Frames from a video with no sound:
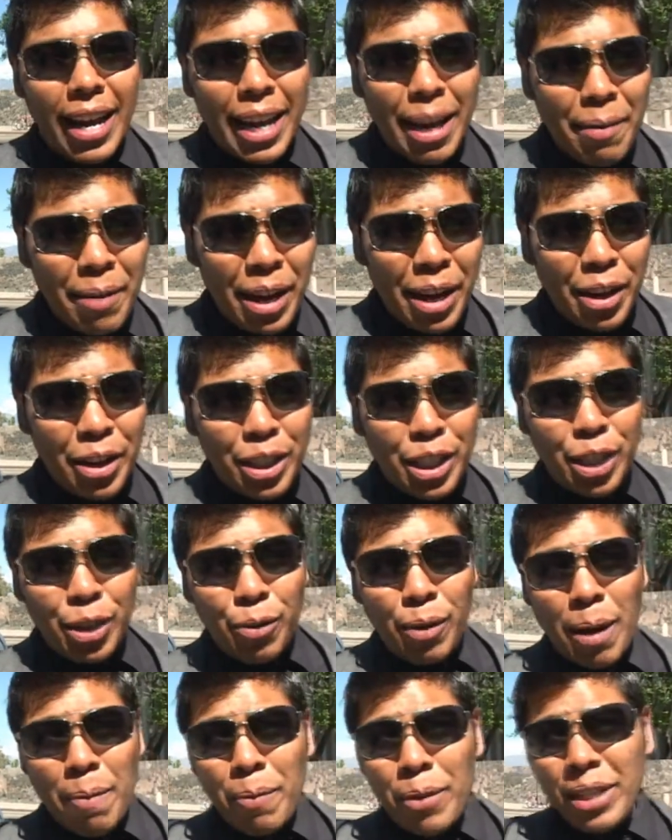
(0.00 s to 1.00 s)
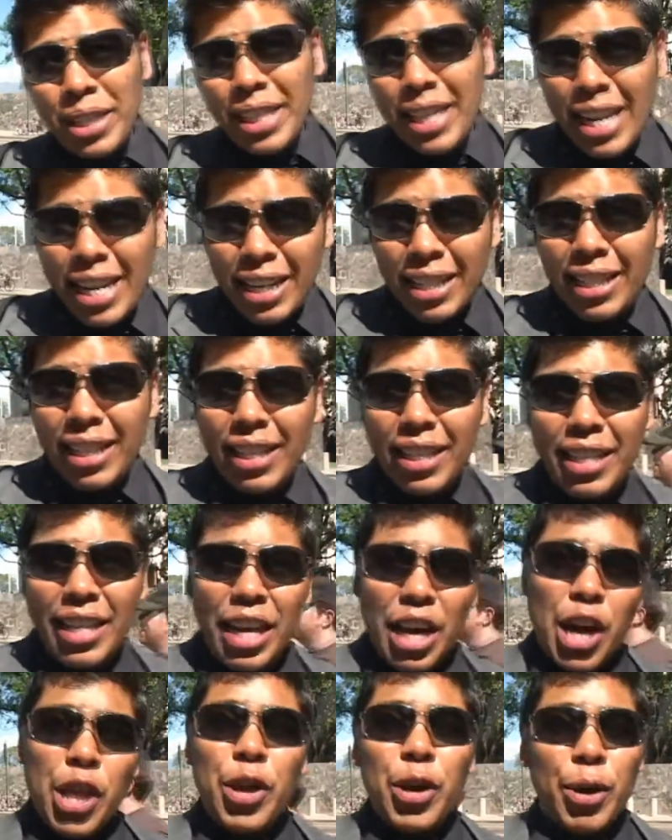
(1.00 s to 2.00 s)
I came out here to represent
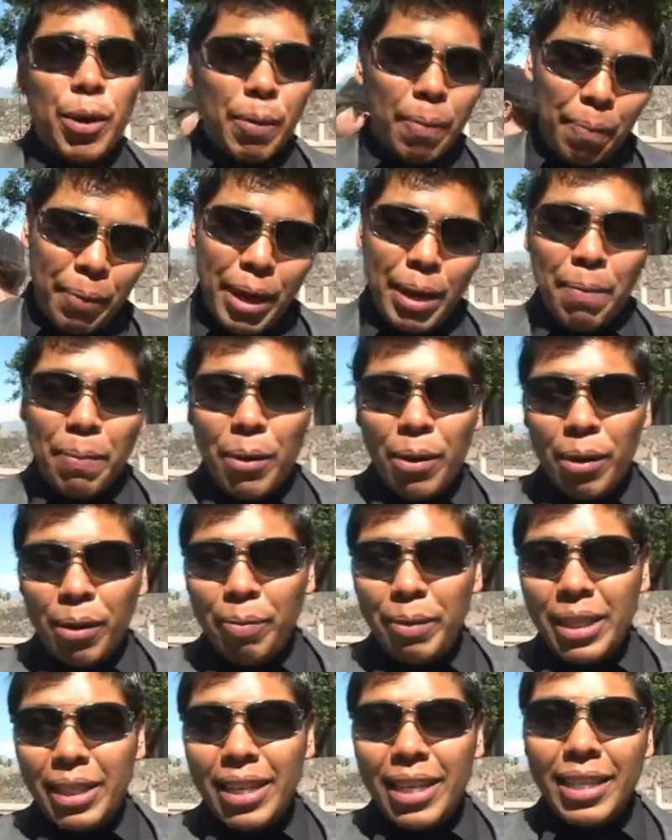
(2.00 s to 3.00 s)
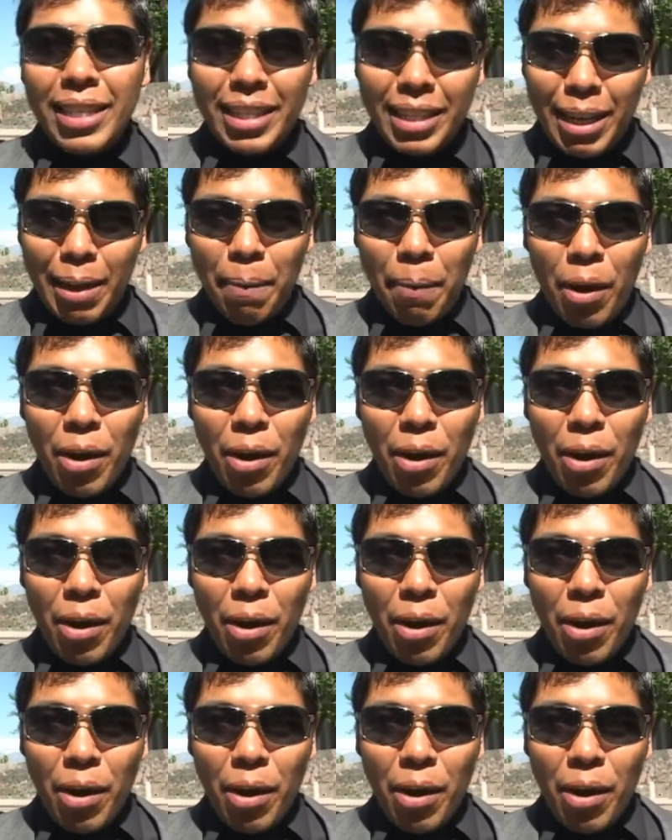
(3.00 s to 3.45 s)
the other people besides the Tea